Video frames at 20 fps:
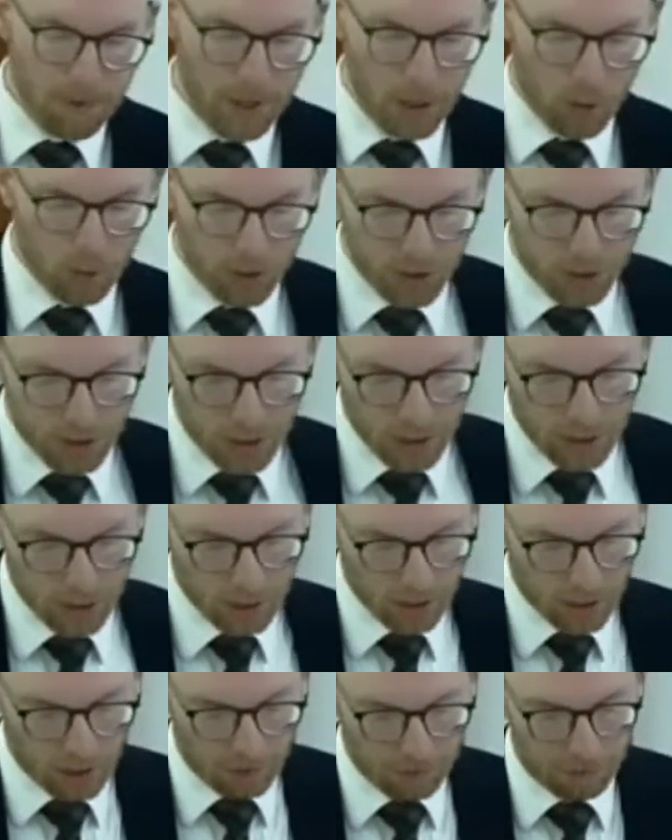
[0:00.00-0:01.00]
There was
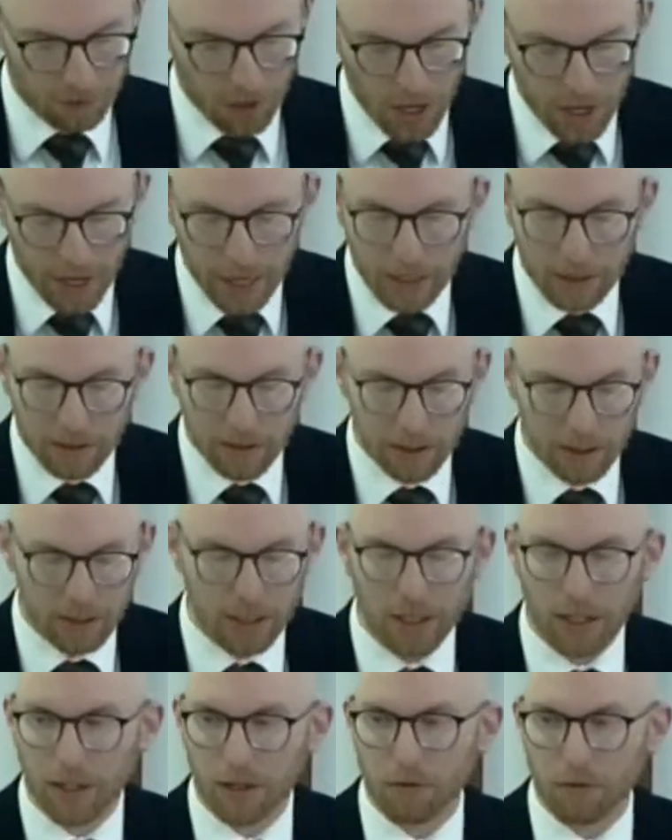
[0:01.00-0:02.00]
a flooding
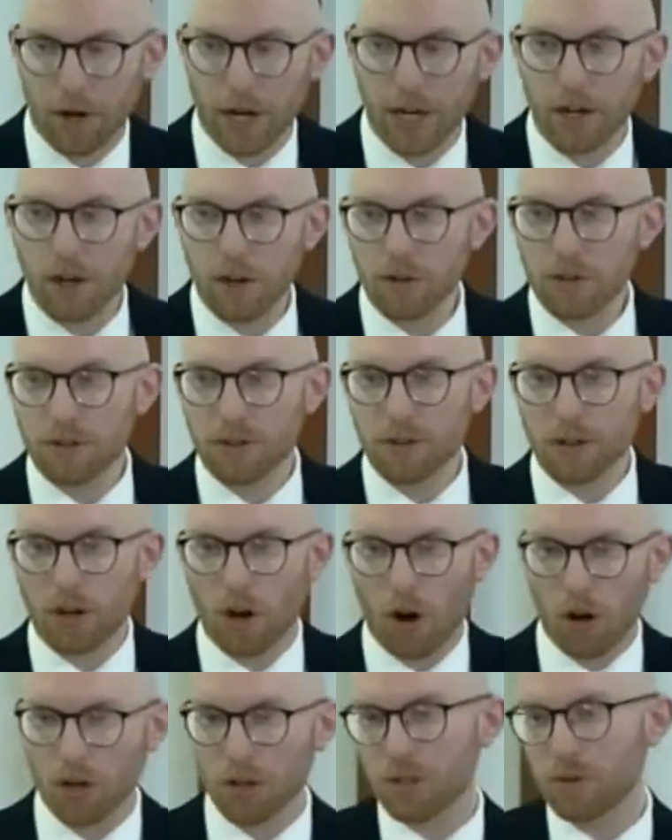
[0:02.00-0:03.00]
in Ringoes.
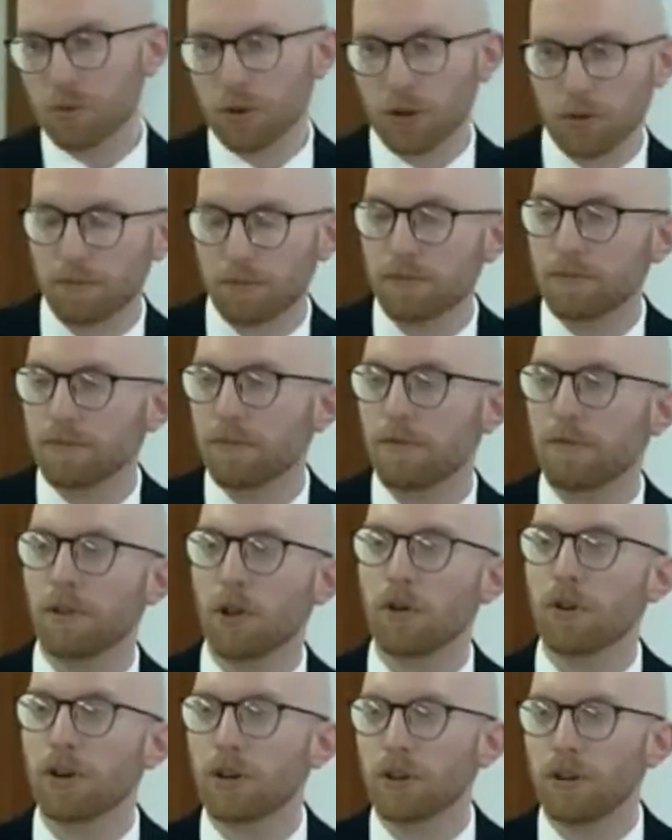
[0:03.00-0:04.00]
Cars were
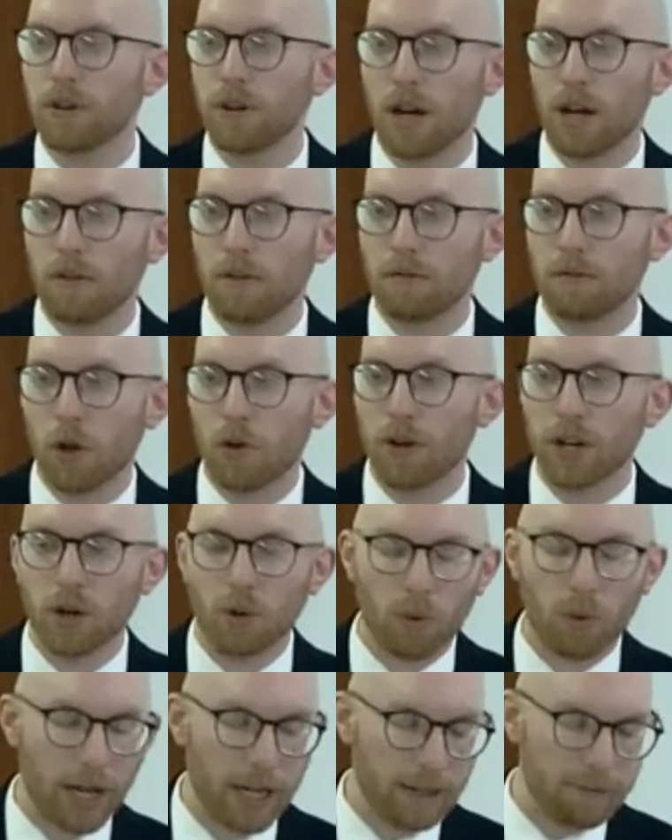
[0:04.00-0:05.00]
floated, uh,
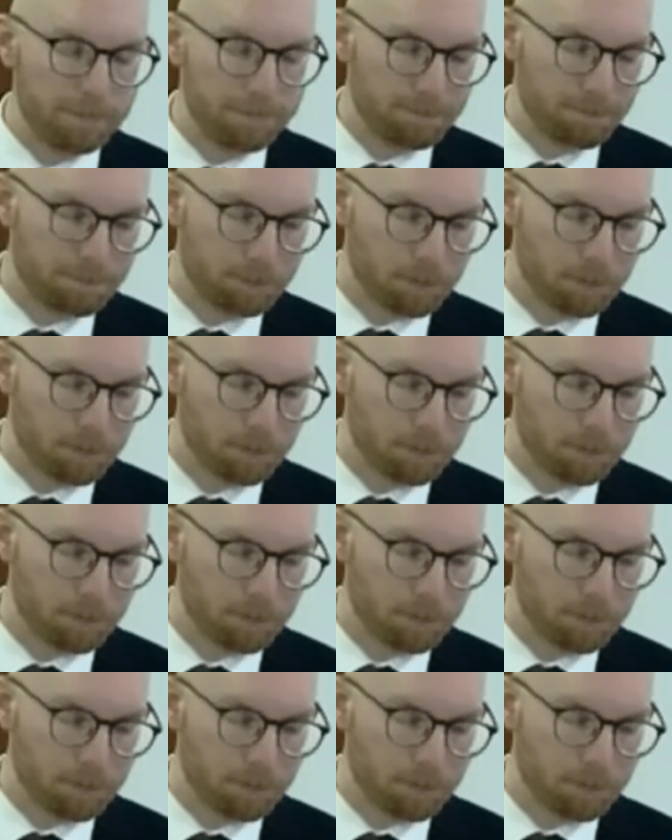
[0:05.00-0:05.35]
floating away.